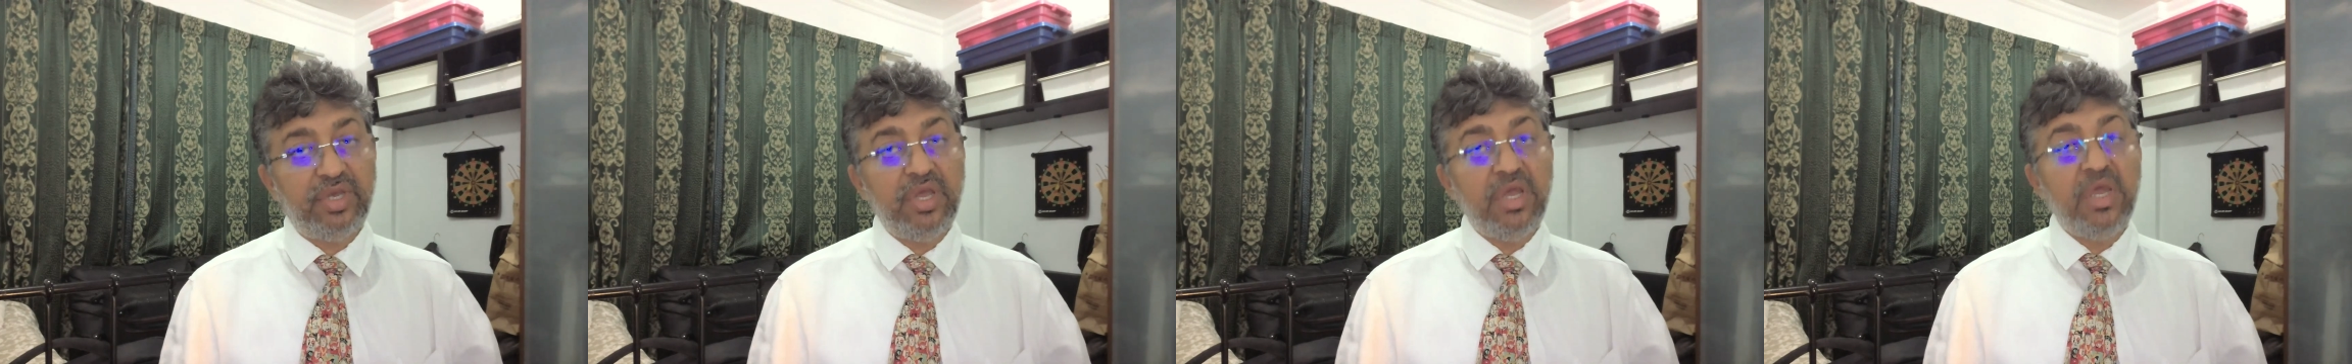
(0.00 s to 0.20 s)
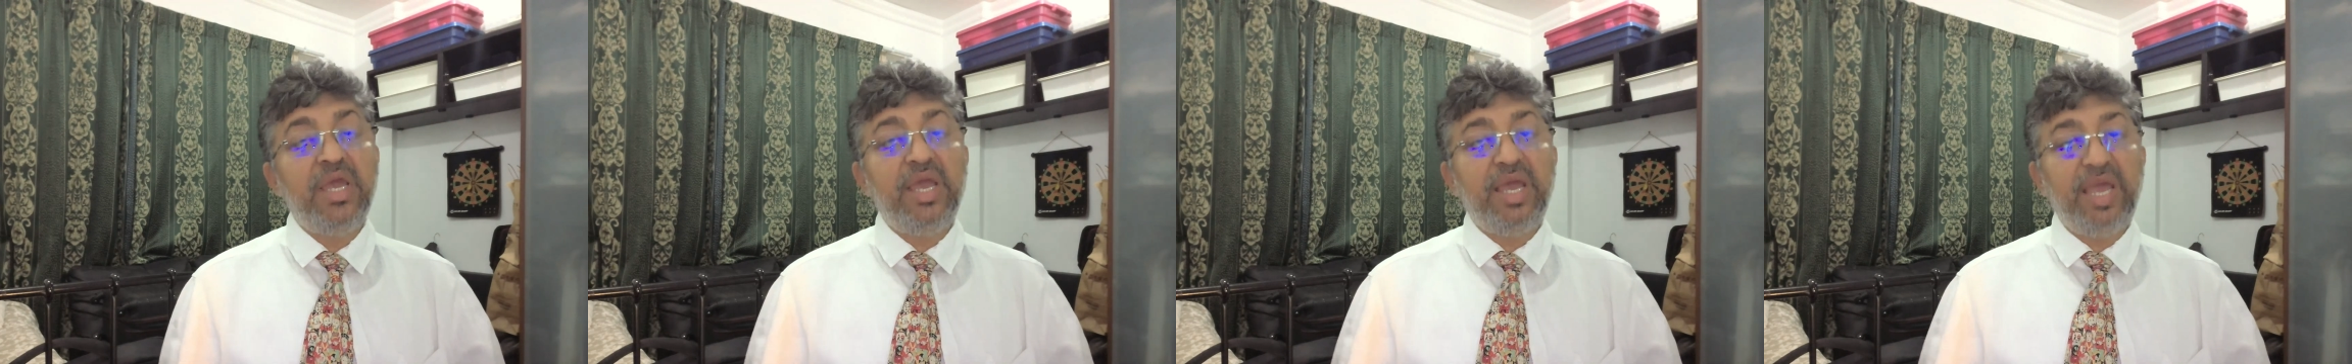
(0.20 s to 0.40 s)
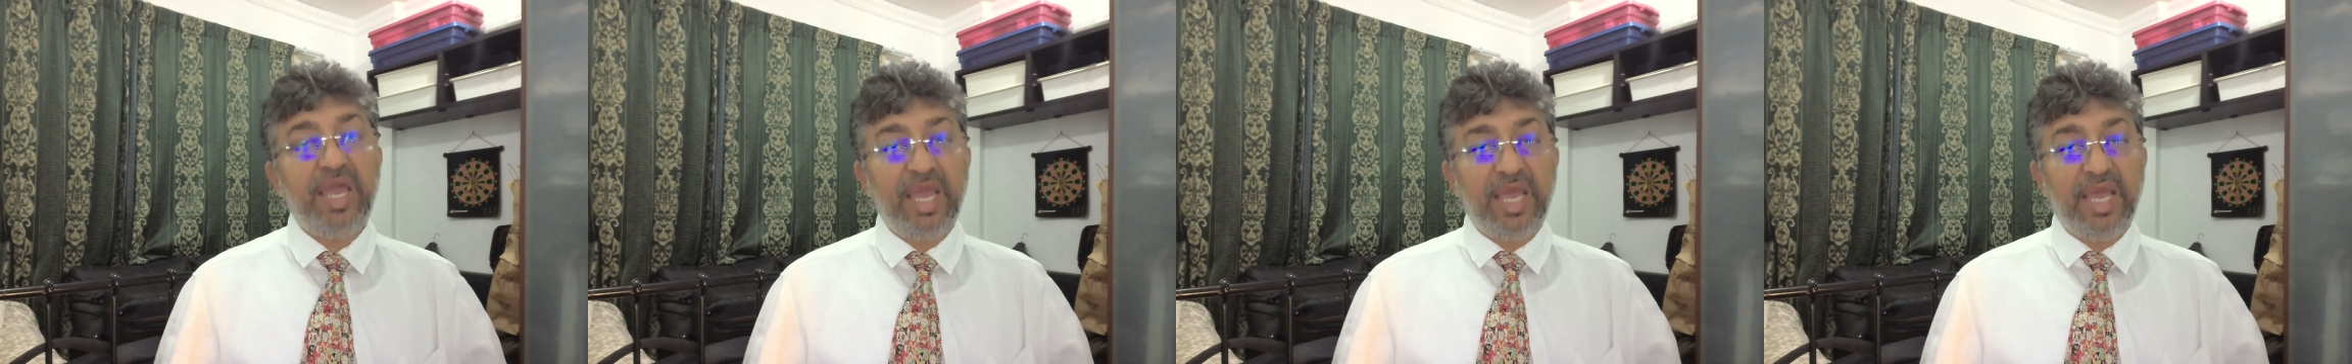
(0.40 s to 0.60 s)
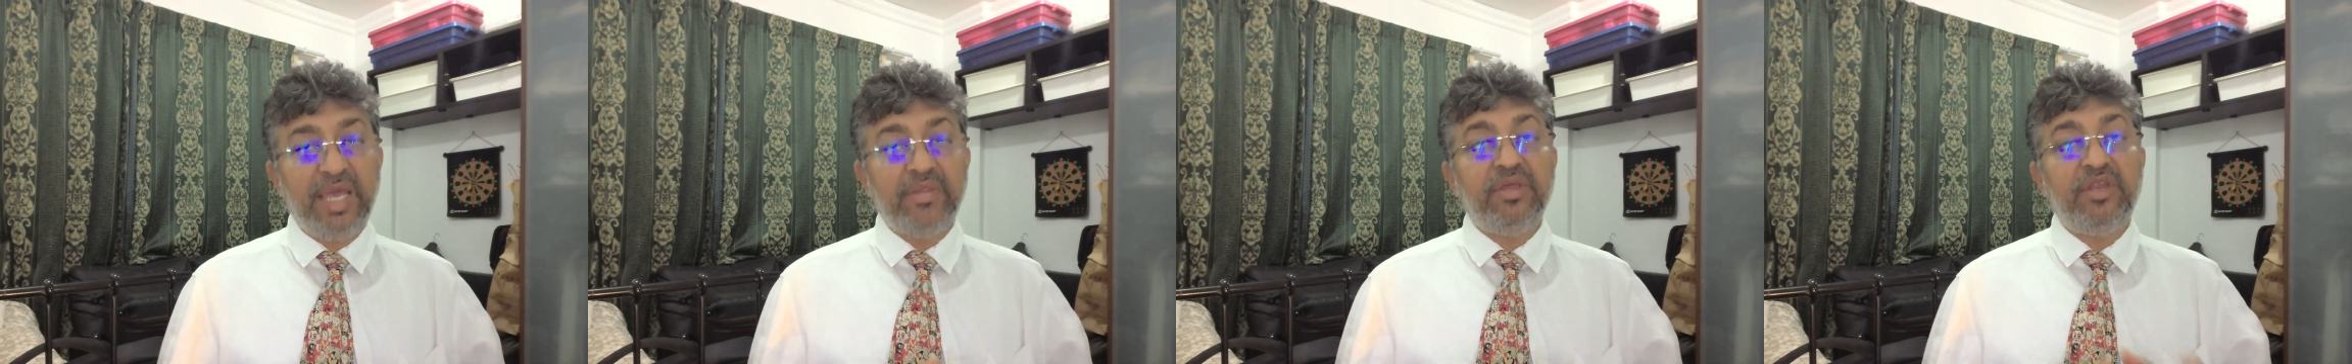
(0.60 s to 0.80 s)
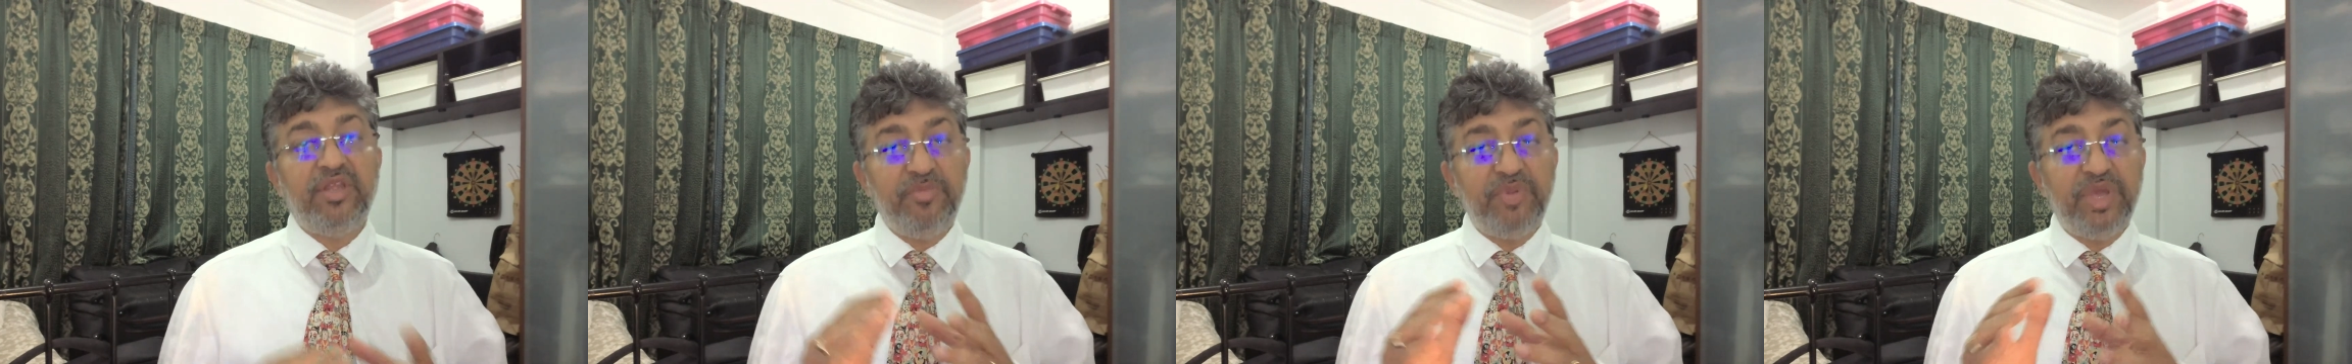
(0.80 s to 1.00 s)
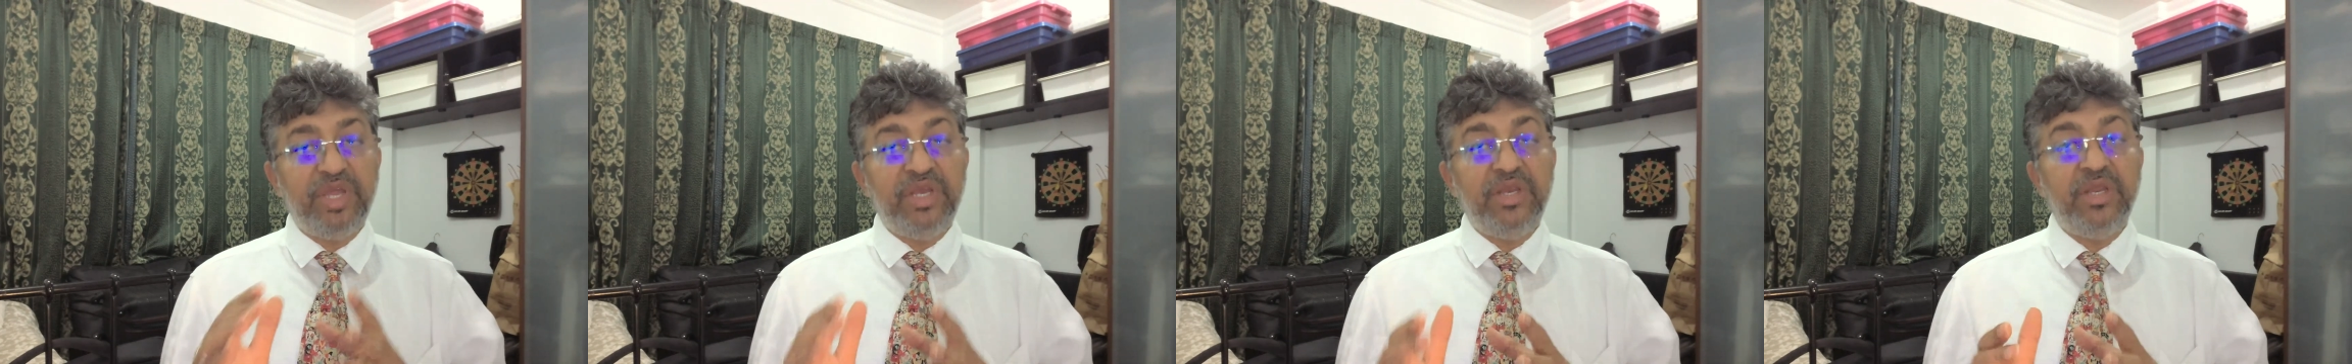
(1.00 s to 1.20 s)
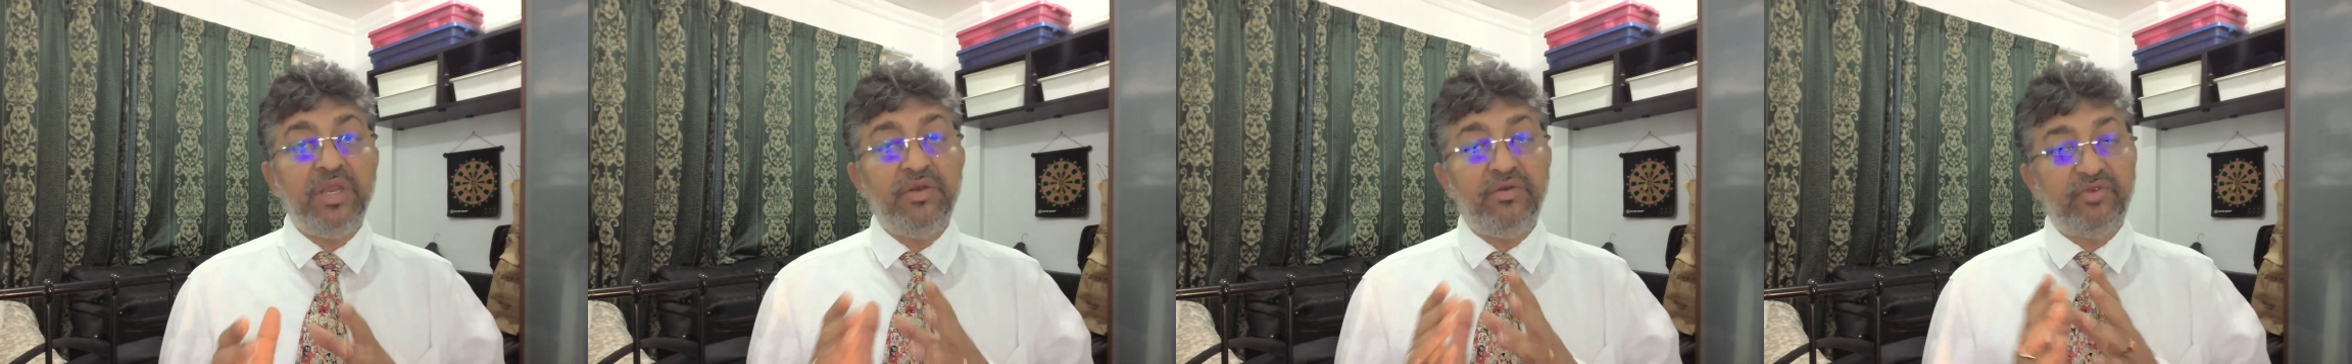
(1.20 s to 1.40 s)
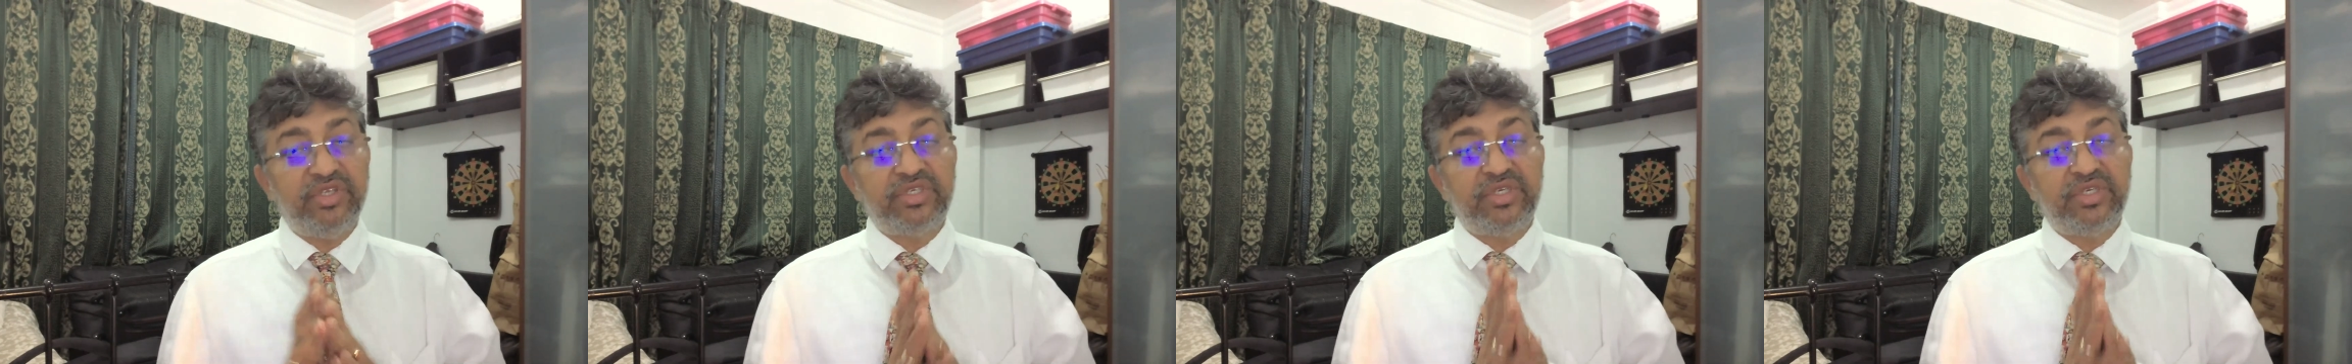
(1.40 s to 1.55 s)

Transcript: and the remnant risk is